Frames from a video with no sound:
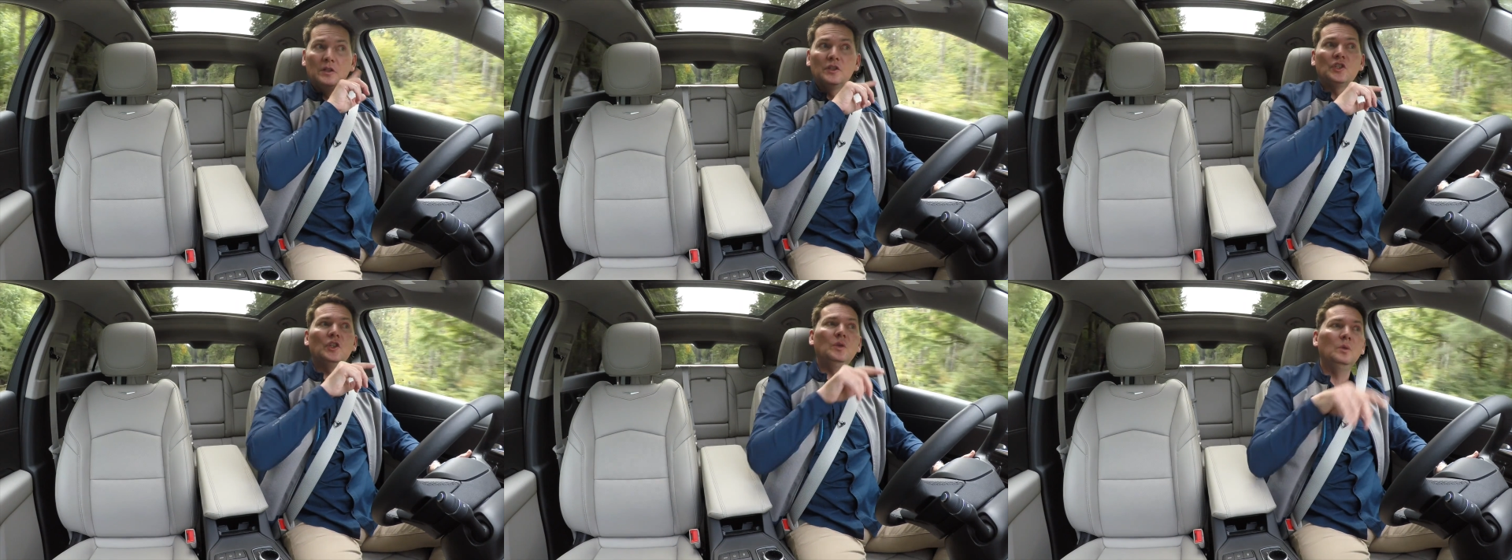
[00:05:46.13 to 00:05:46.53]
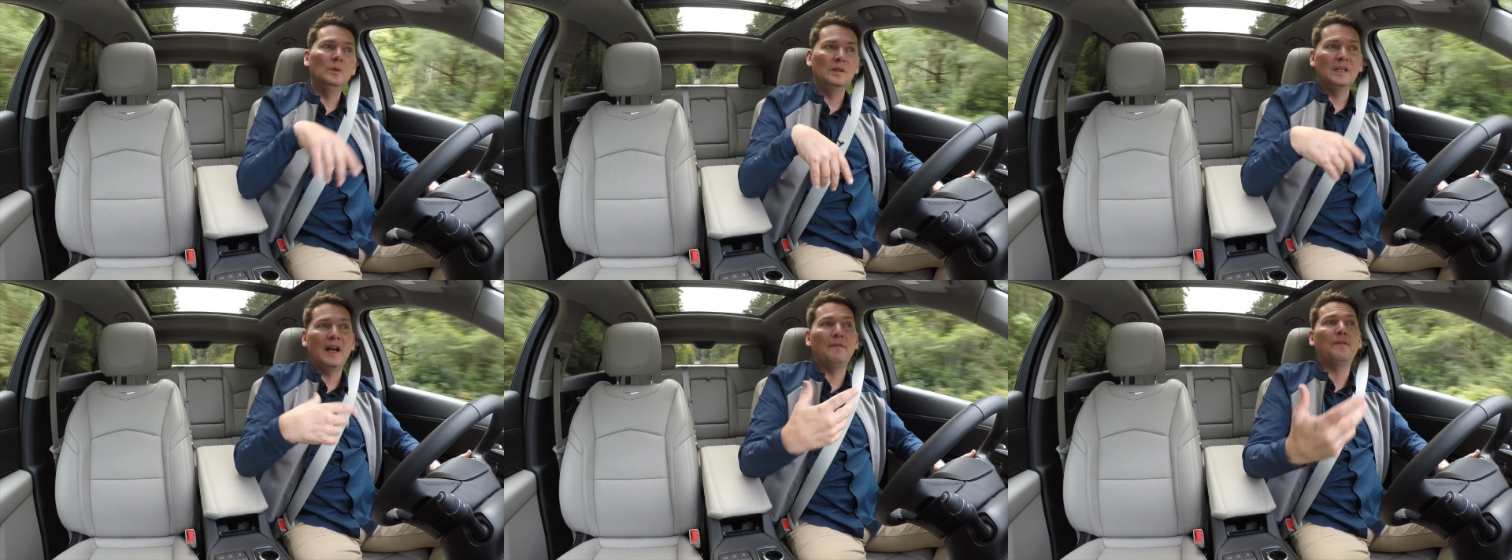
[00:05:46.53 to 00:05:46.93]
to
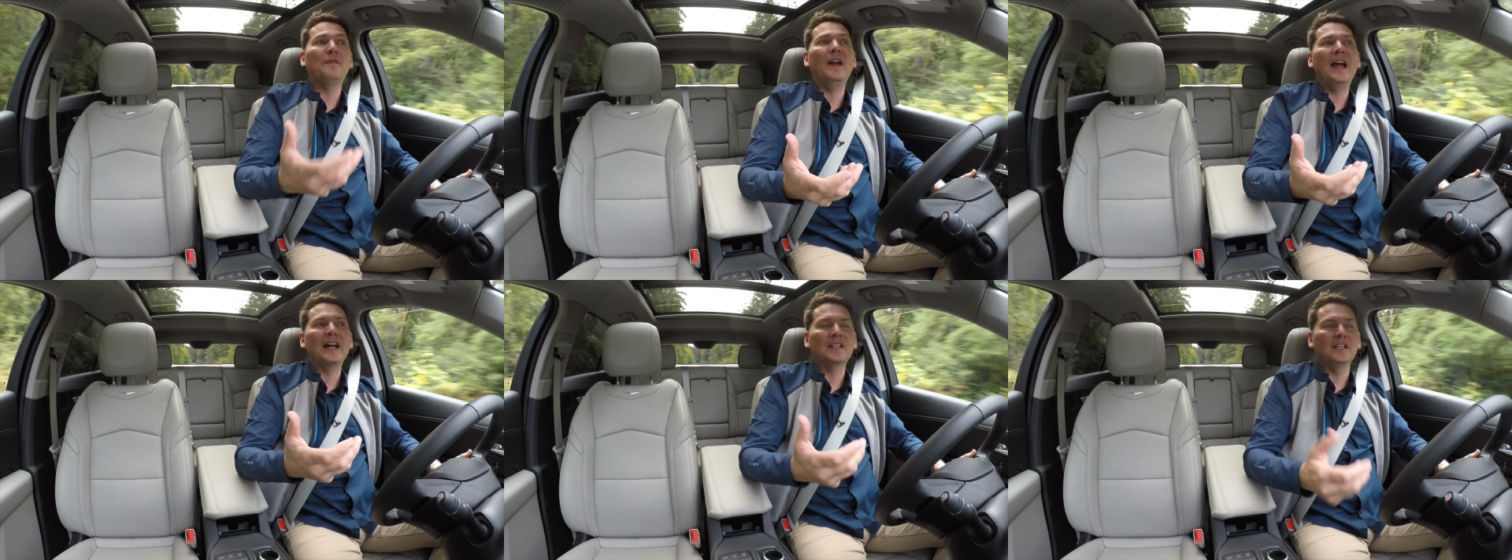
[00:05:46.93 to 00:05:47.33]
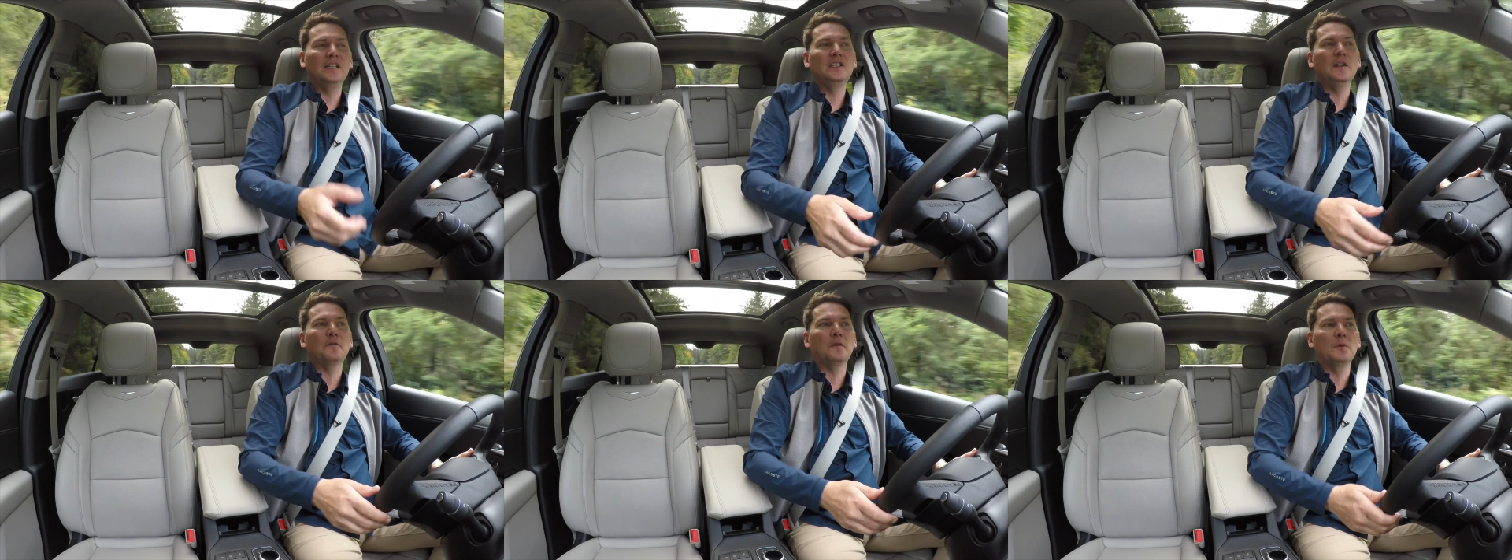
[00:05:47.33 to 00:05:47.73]
affect a
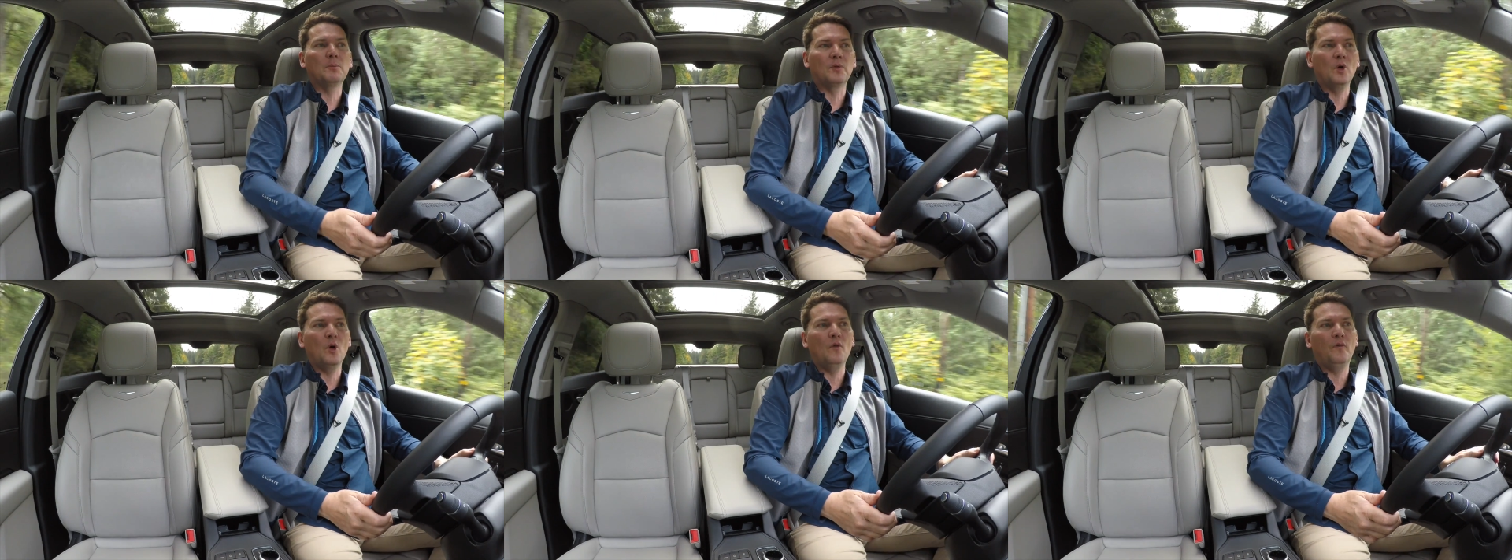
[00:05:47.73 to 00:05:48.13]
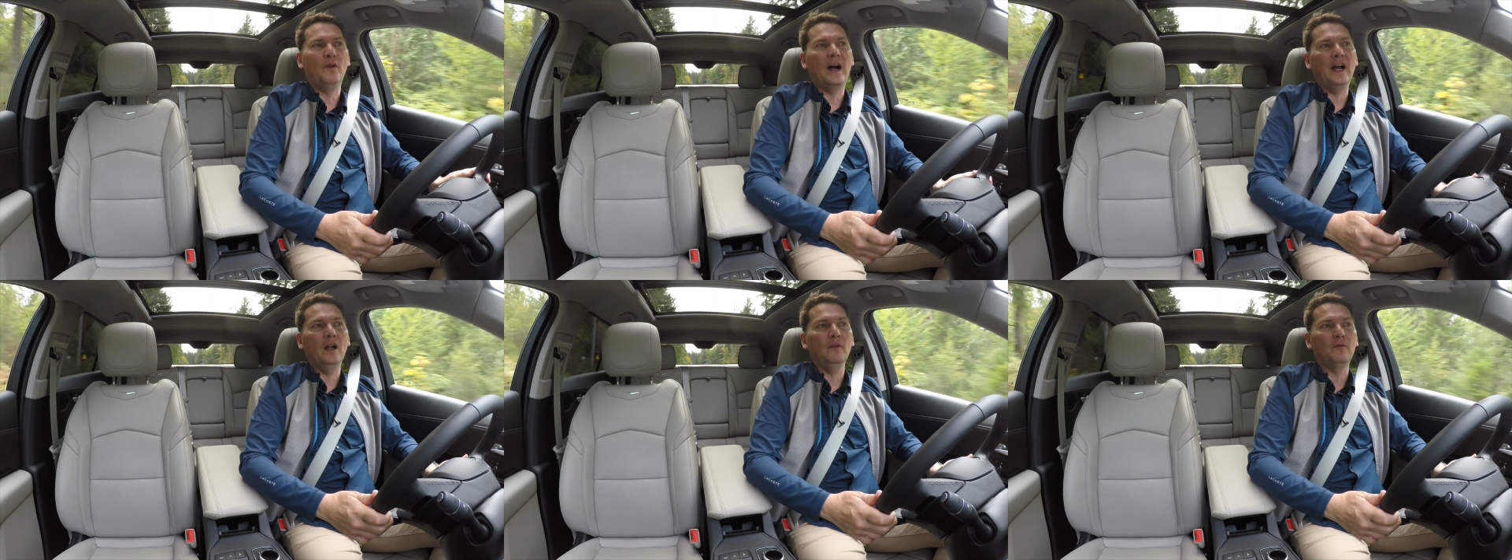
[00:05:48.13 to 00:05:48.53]
different
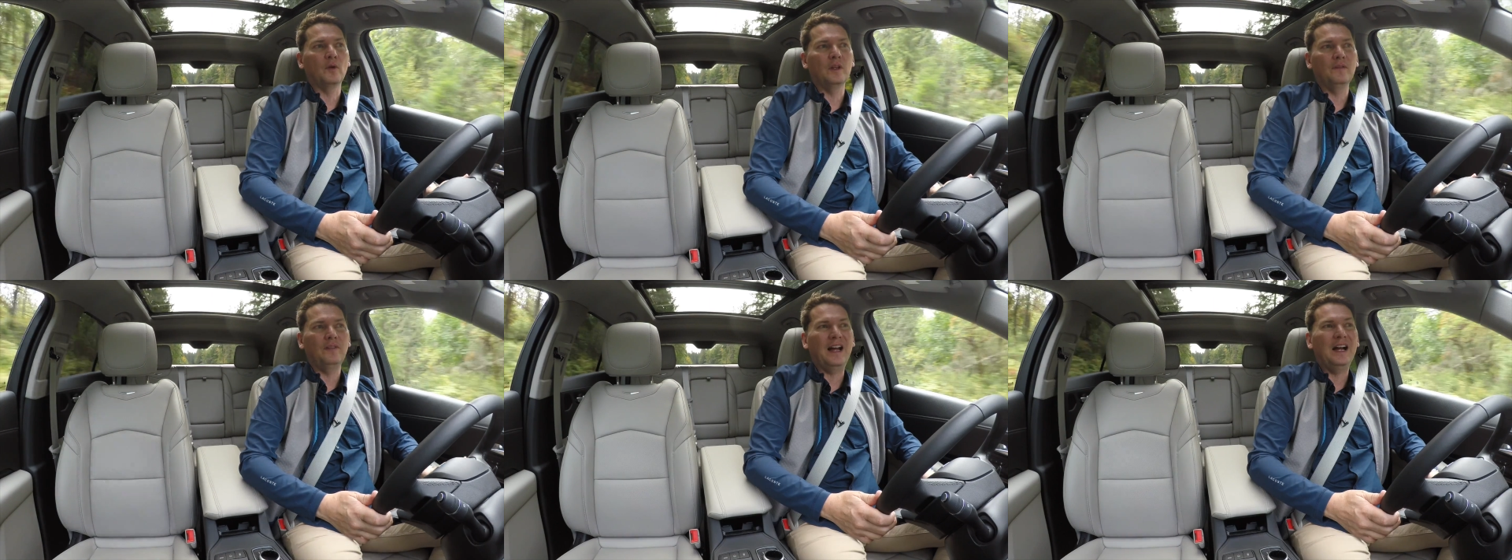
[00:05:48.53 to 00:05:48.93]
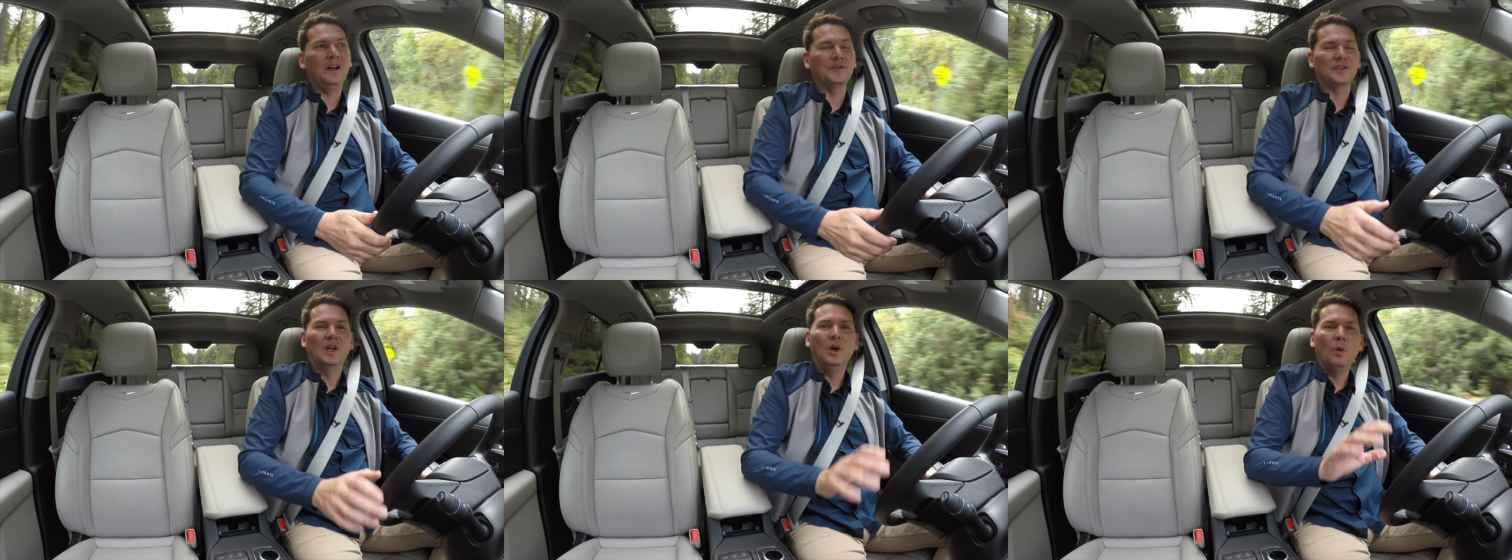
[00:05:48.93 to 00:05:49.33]
profile for the
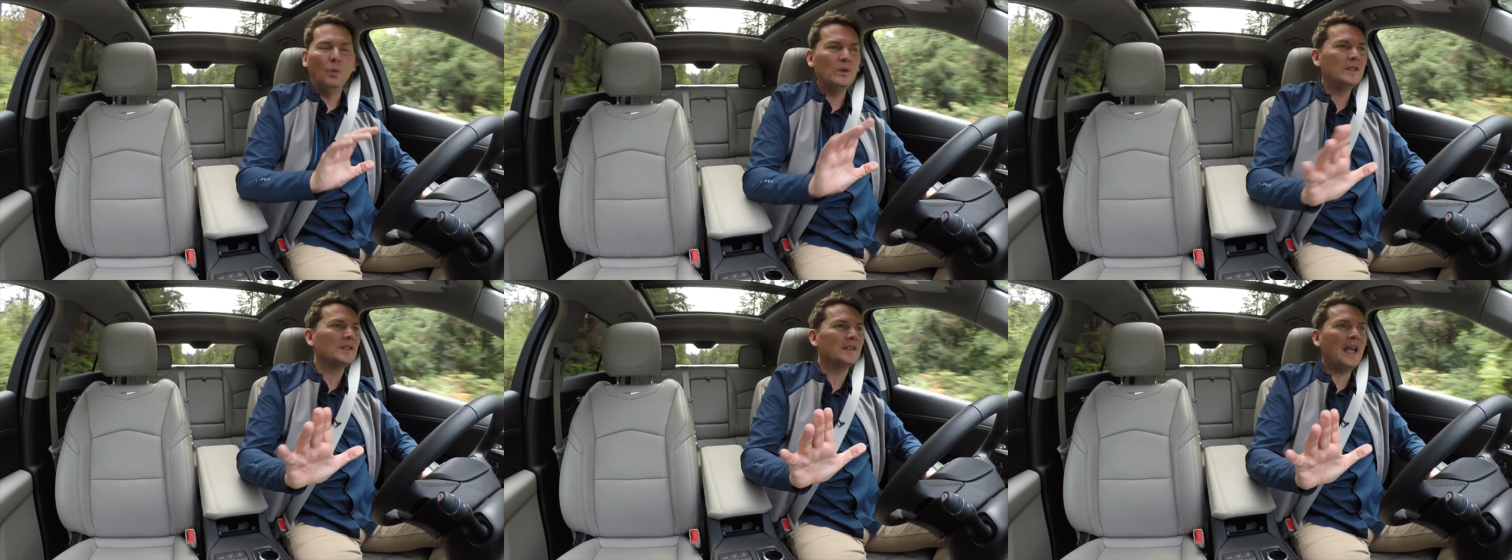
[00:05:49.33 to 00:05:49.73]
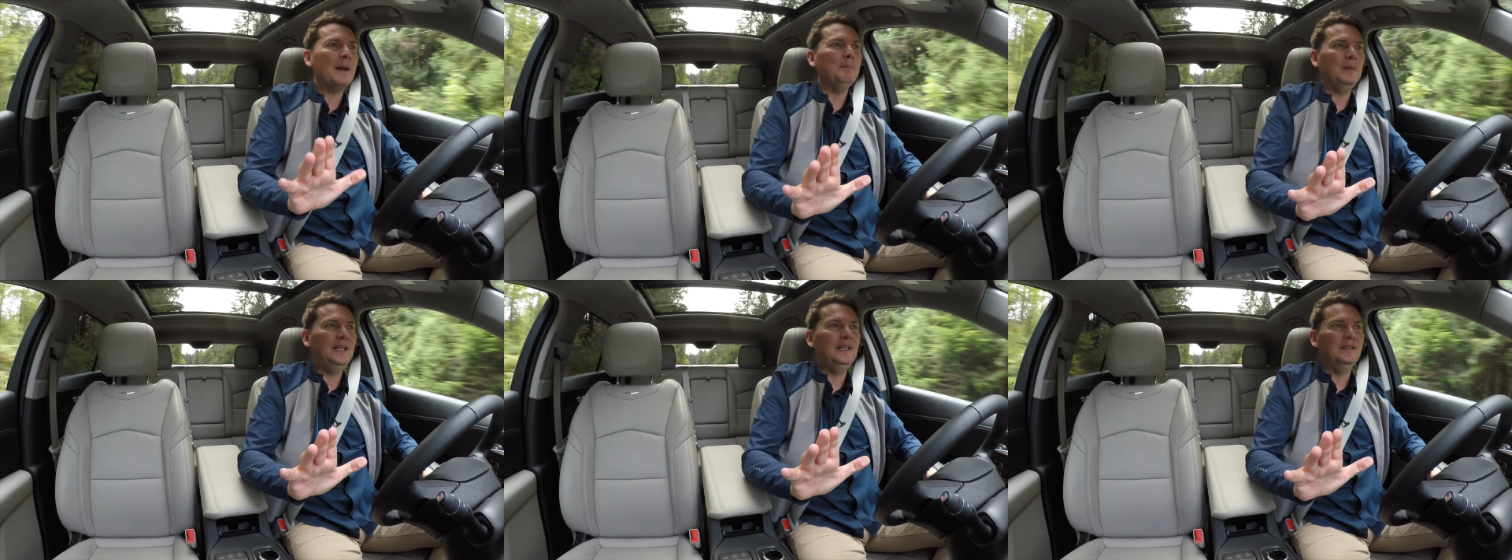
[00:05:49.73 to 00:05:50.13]
valves. What does
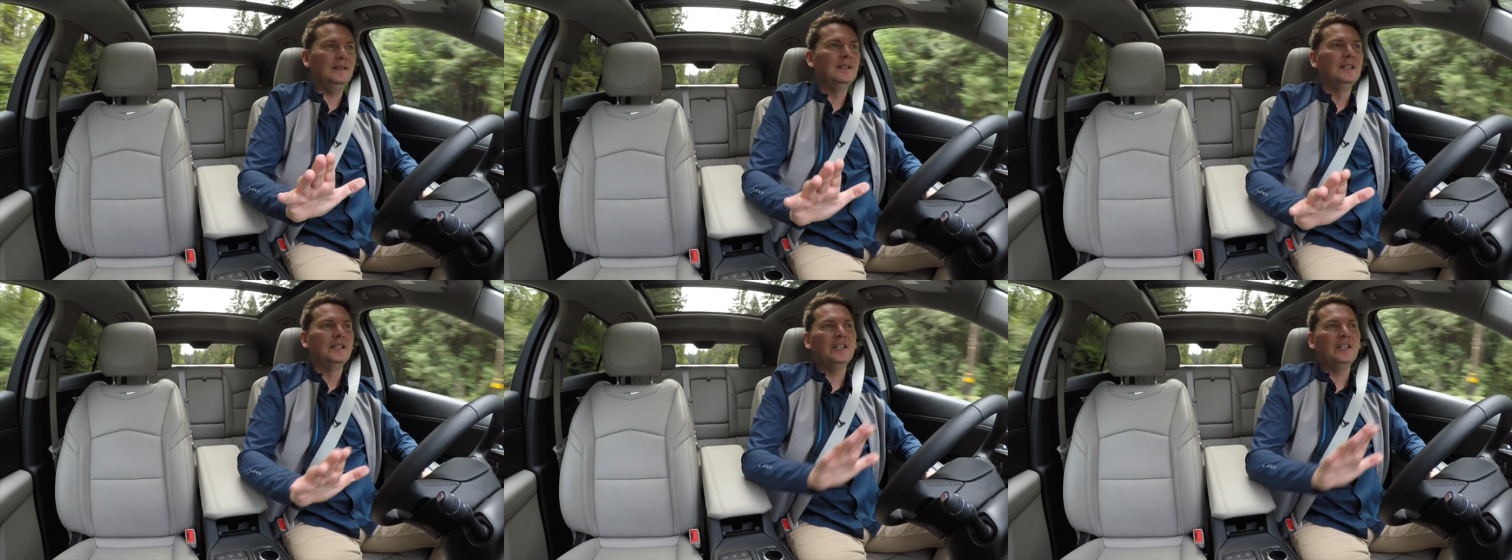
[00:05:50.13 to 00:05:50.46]
that mean?